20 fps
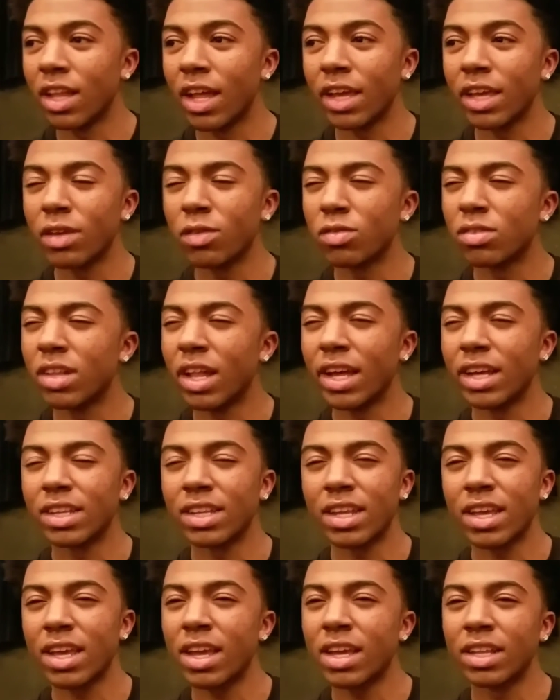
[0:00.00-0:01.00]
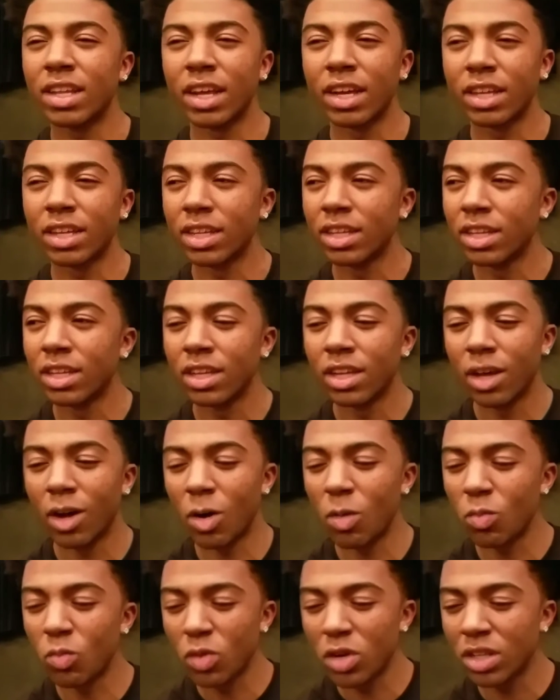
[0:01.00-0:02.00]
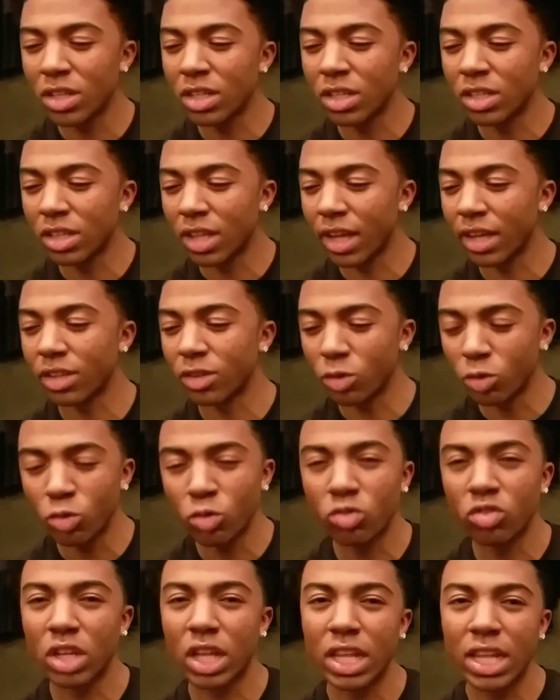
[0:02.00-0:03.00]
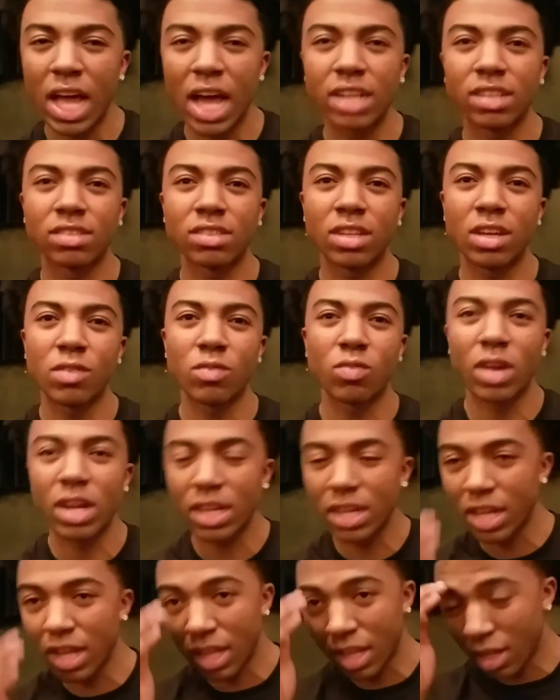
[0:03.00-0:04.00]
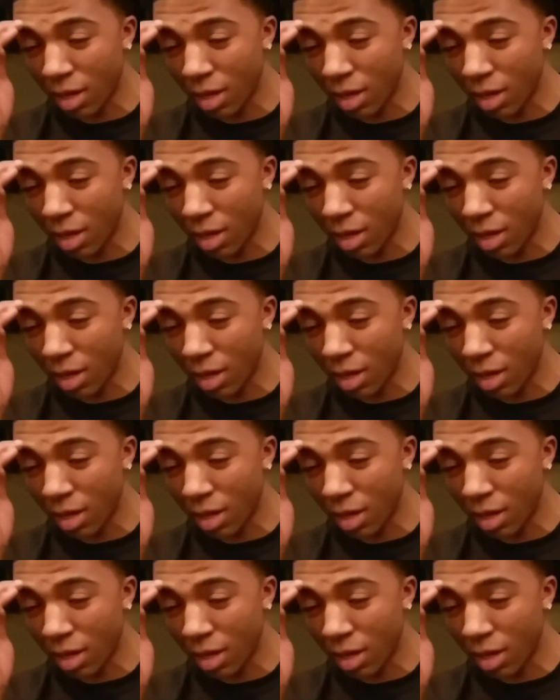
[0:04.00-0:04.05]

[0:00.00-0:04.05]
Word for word: like it was like dang like. I'm really like losing a lot of stuff right now.